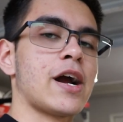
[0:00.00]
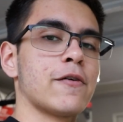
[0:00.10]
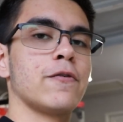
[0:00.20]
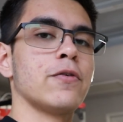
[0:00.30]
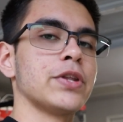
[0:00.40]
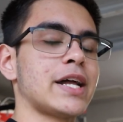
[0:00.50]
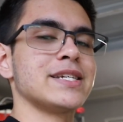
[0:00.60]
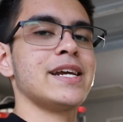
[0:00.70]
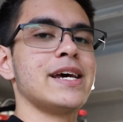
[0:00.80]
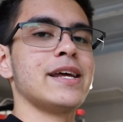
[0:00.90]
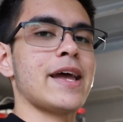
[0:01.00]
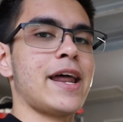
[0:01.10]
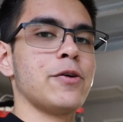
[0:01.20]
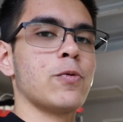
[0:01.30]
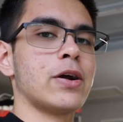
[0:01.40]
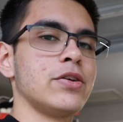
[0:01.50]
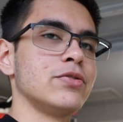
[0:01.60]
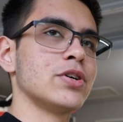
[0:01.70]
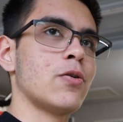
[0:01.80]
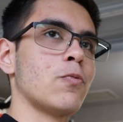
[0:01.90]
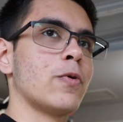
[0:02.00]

careful not to get it anywhere you don't